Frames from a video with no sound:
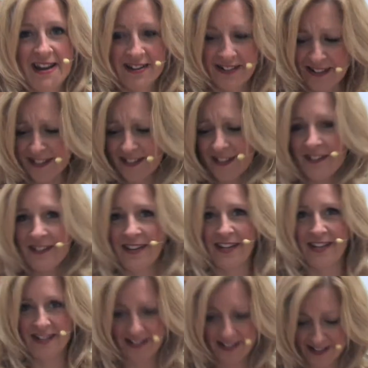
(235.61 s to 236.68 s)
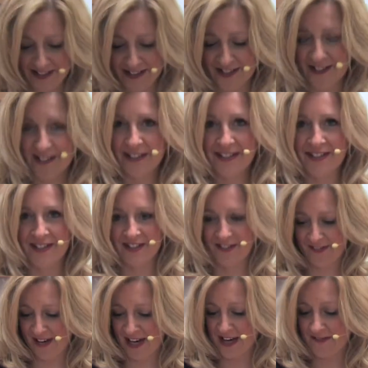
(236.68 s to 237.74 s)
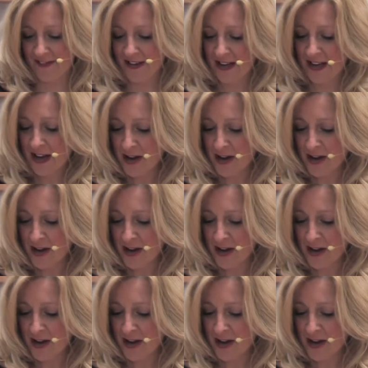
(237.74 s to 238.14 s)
You don't need it. There's nothing to the flavour.